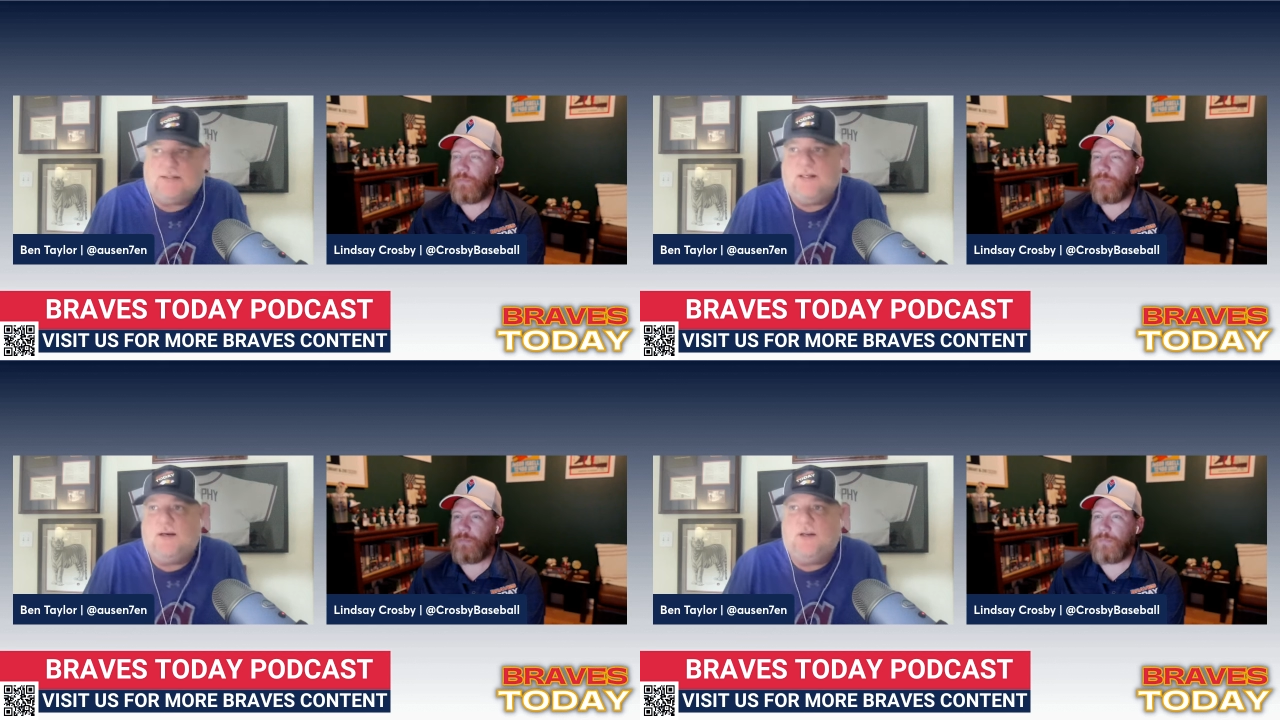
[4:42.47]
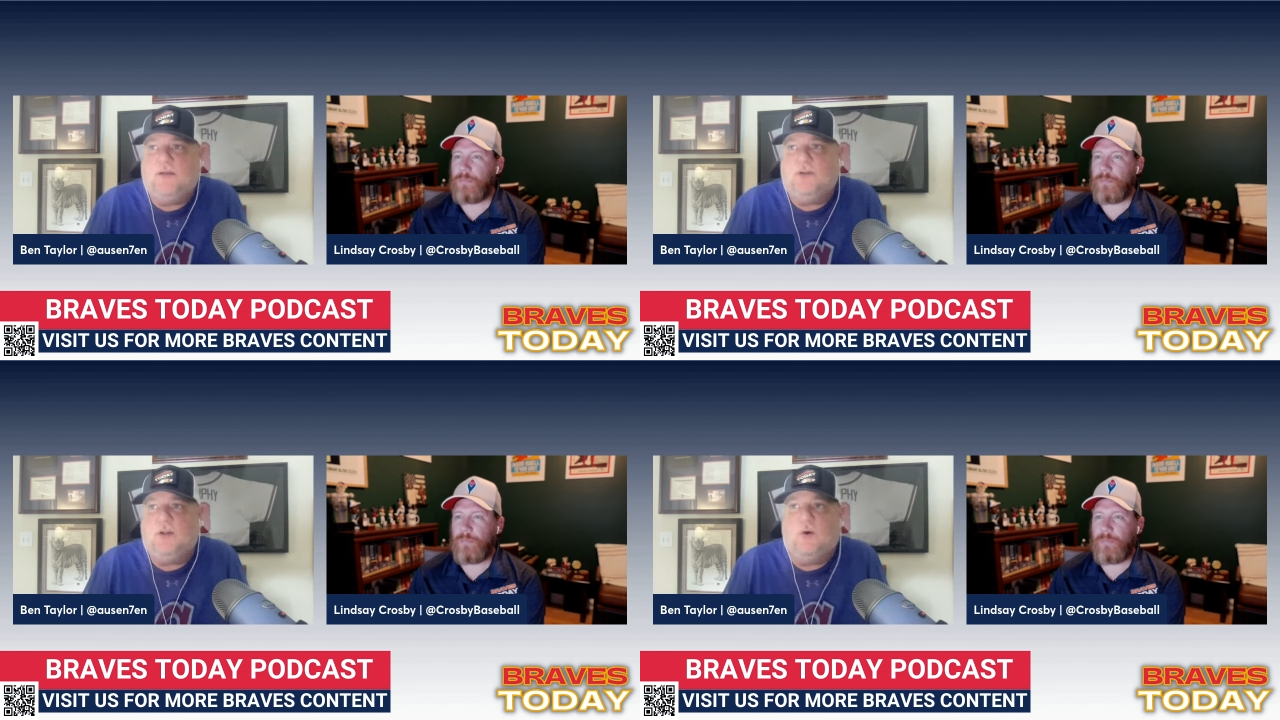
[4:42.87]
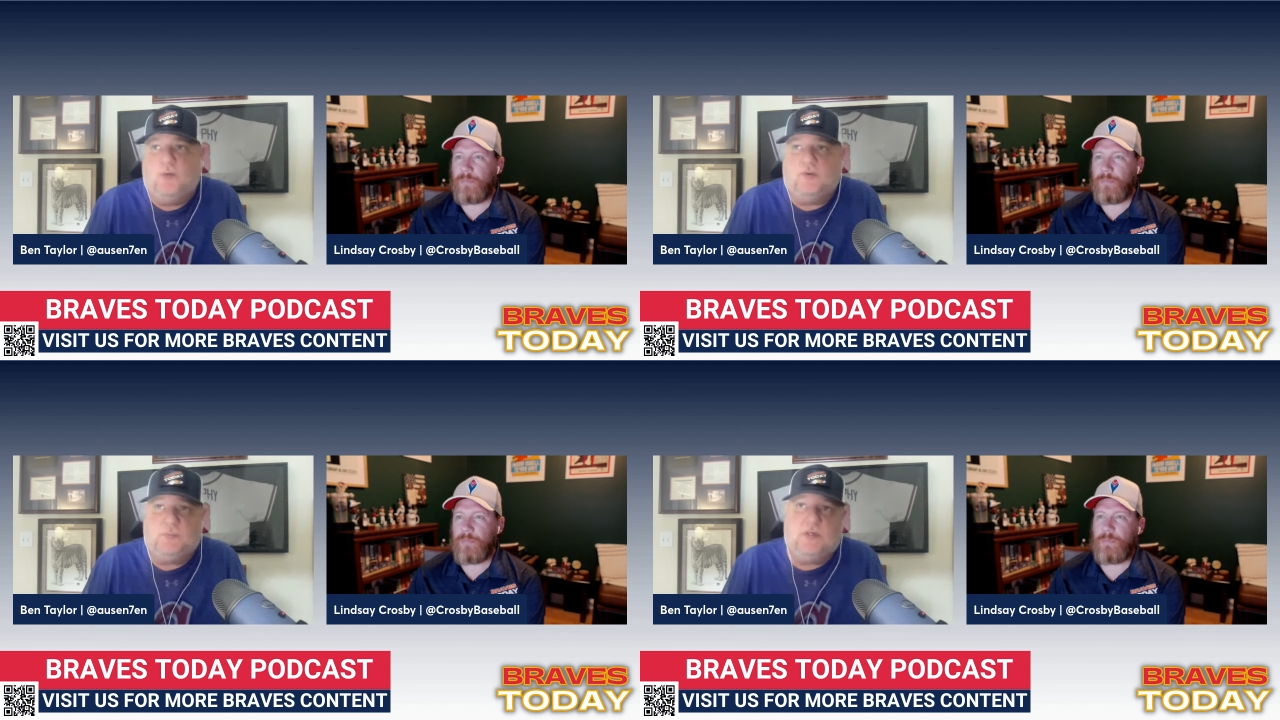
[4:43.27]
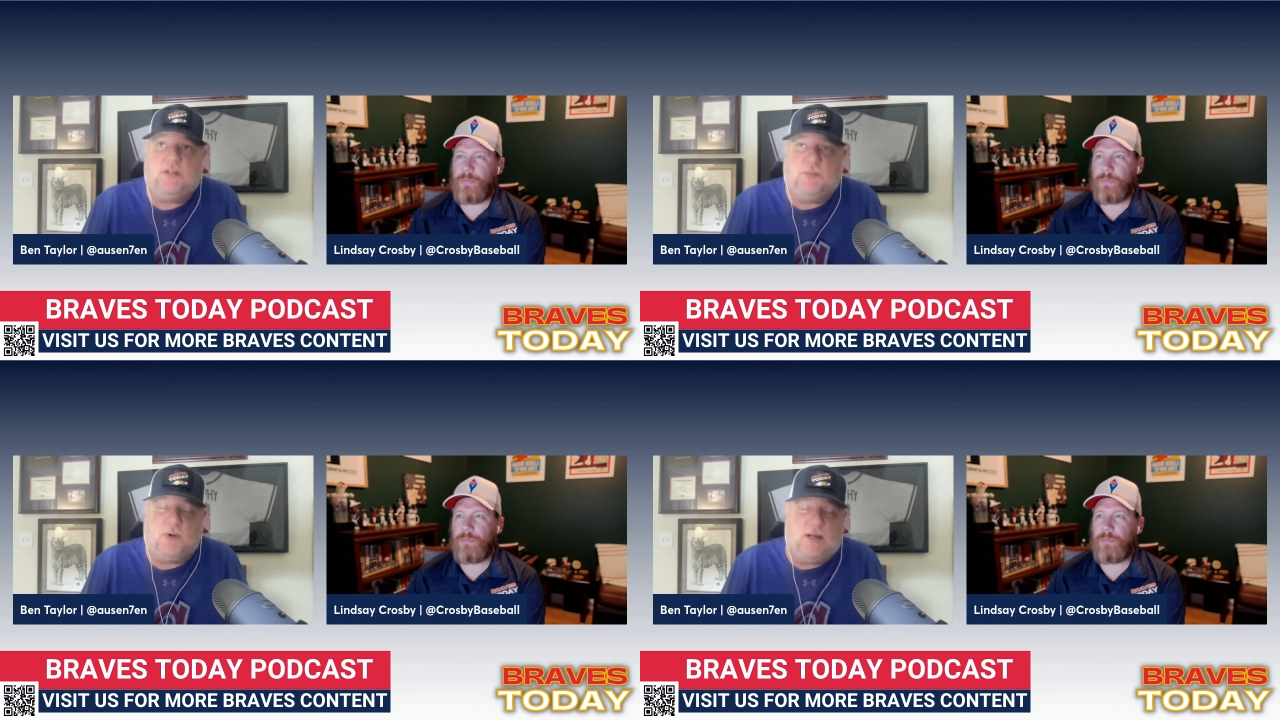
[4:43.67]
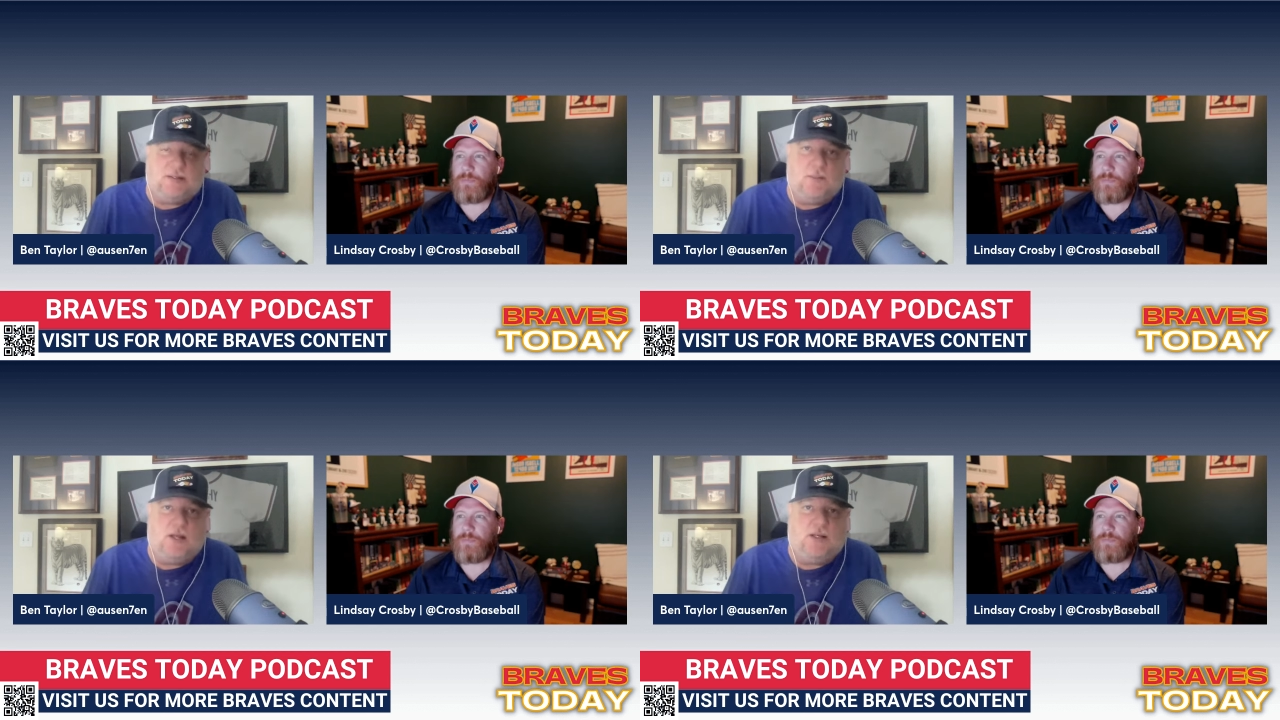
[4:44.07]
Speaker 1: there, even though this biggest surprise,
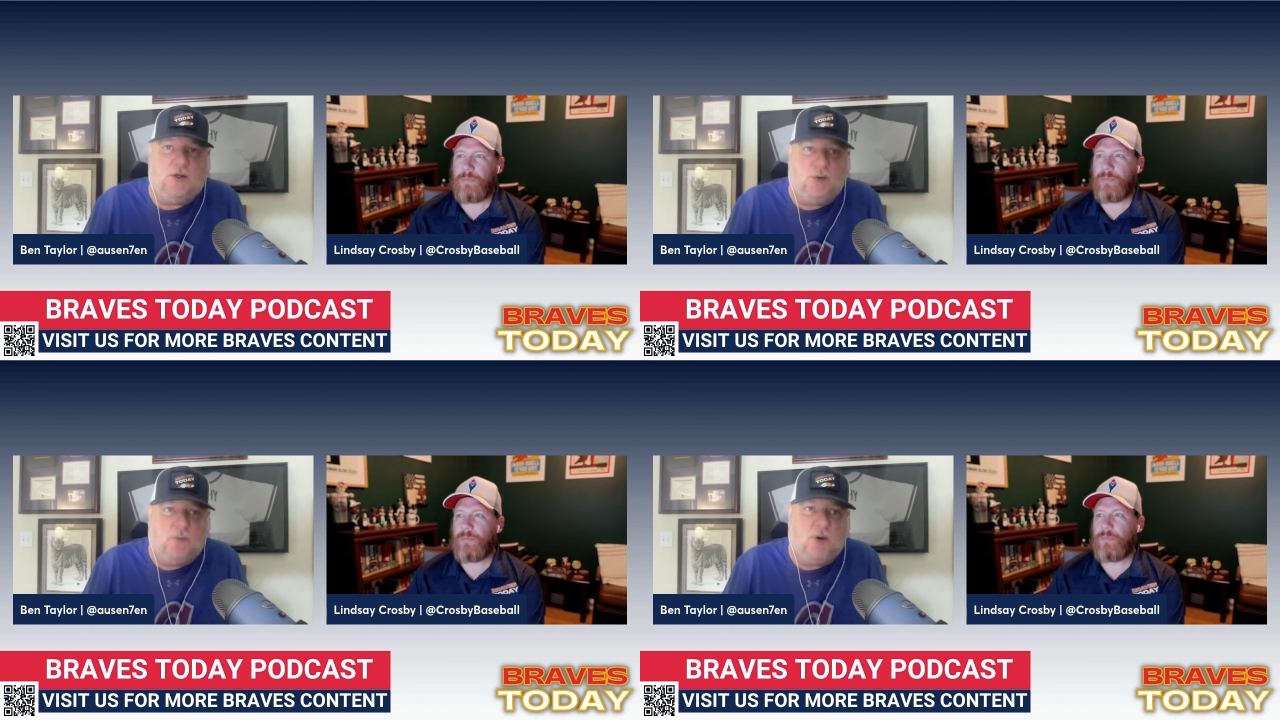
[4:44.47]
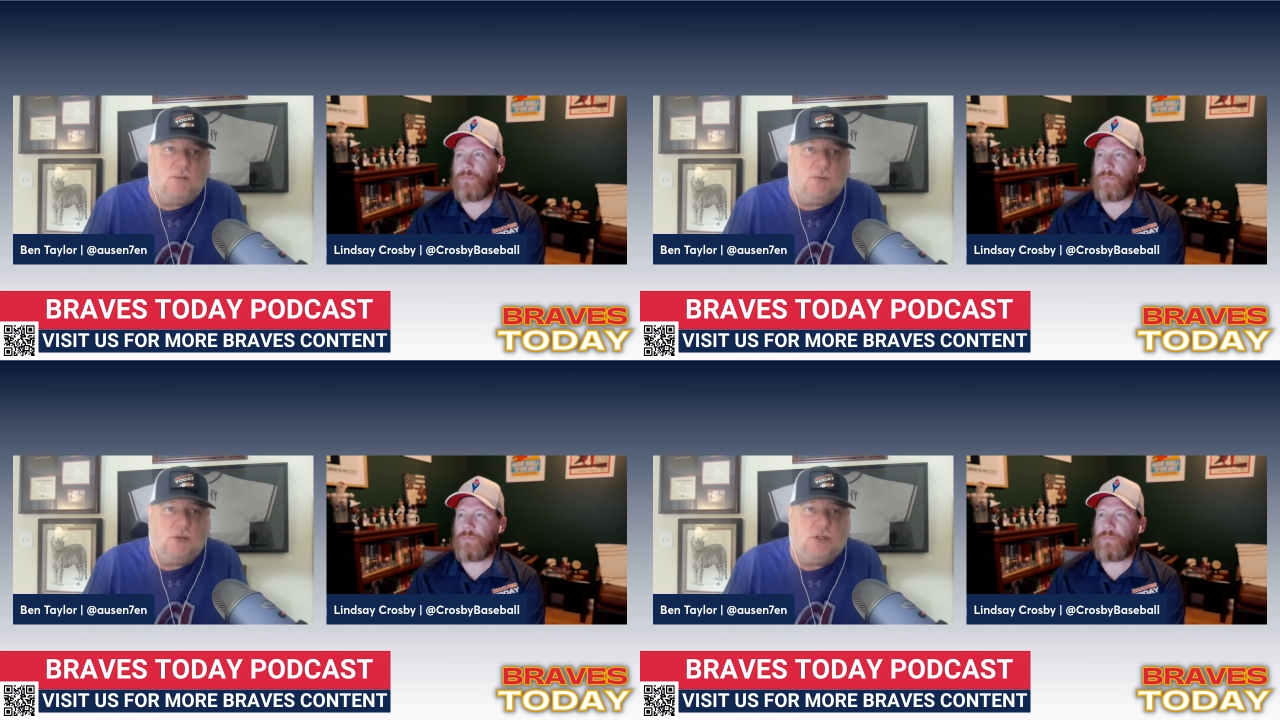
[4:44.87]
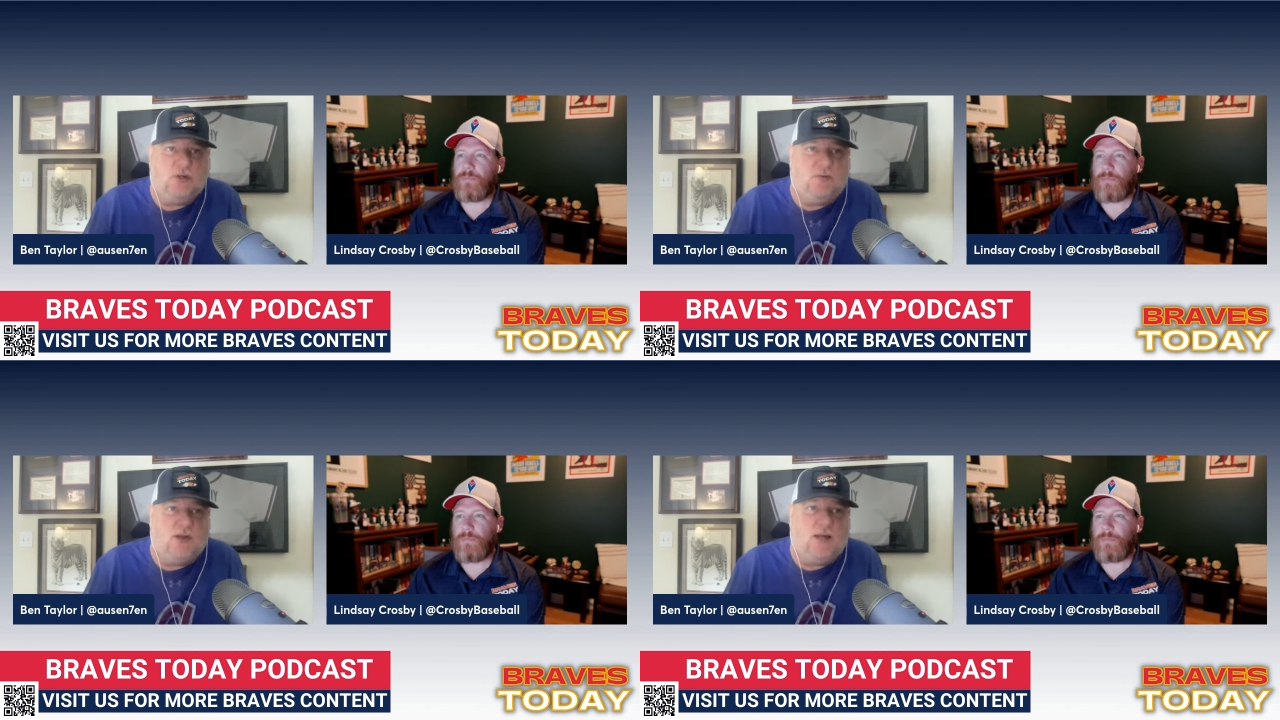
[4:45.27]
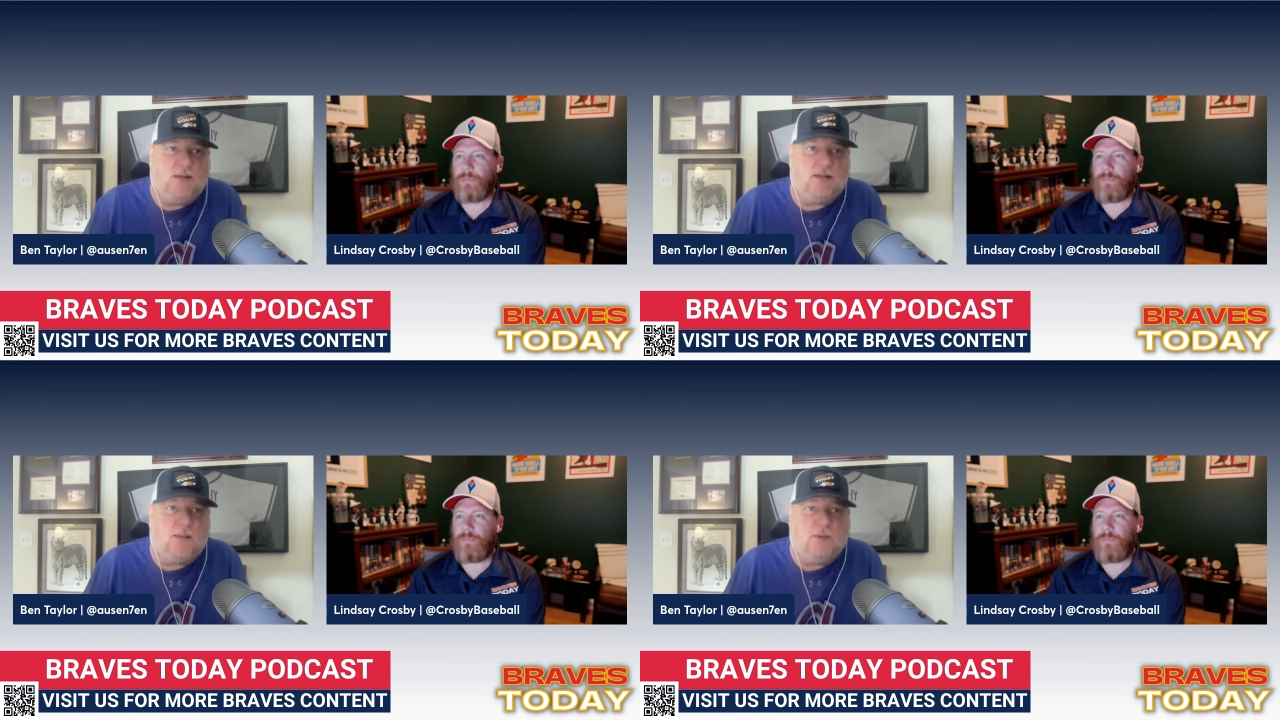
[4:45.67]
I'm like you, he probably should have gotten top